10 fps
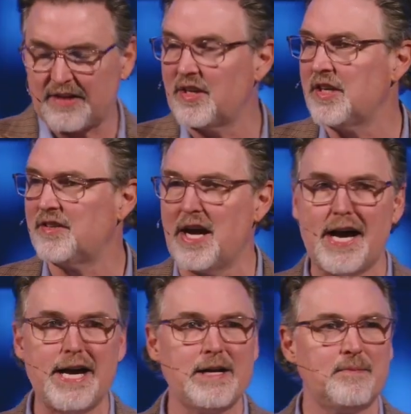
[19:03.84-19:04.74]
that has a
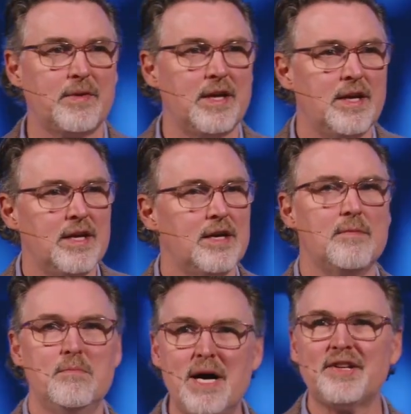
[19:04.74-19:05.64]
design
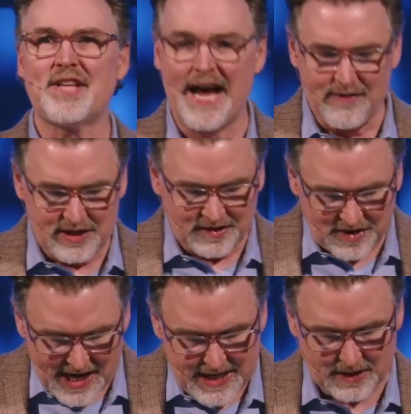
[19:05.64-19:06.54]
must have a
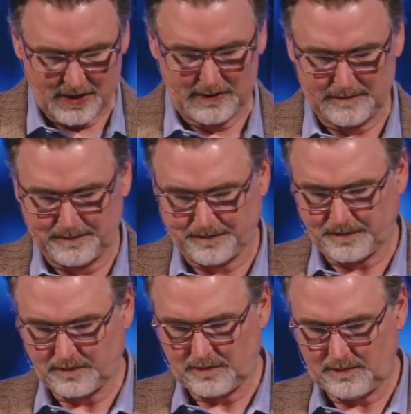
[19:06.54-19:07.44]
designer.
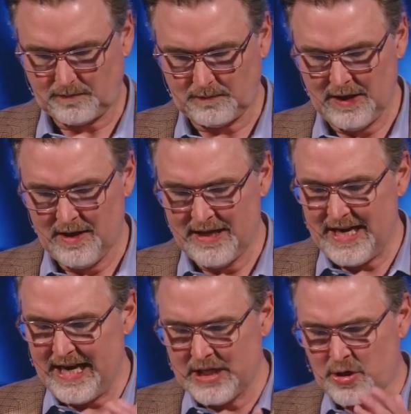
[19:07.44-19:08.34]

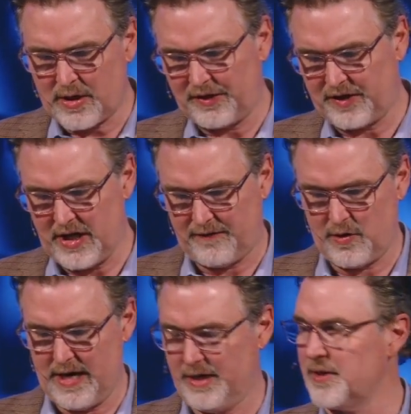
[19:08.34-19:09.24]
The intricacy of
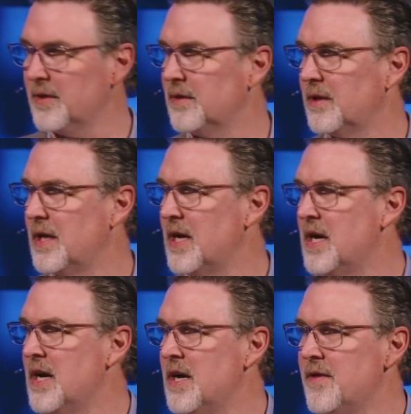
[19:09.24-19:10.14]
creation.
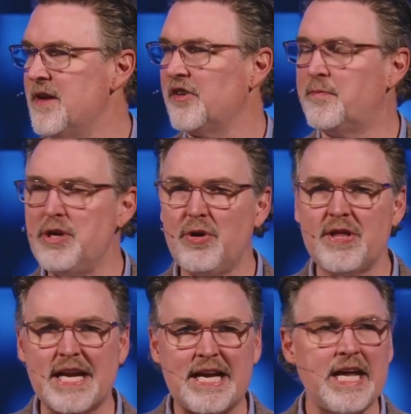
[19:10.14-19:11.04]
There's
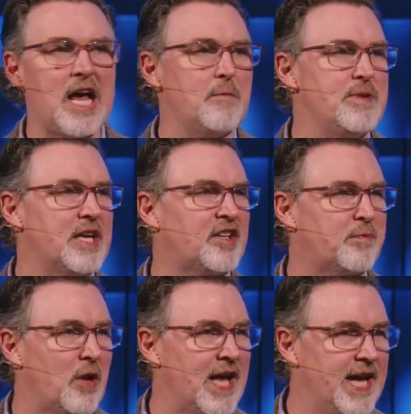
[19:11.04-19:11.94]
beauty that cannot be
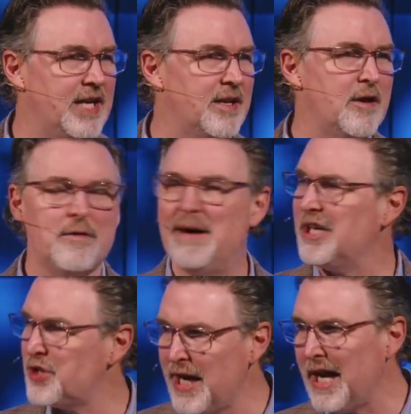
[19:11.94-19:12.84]
explained
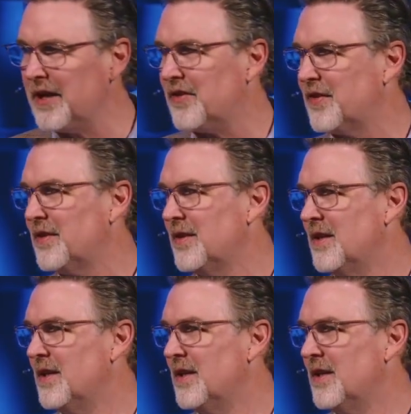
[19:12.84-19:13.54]
by chance.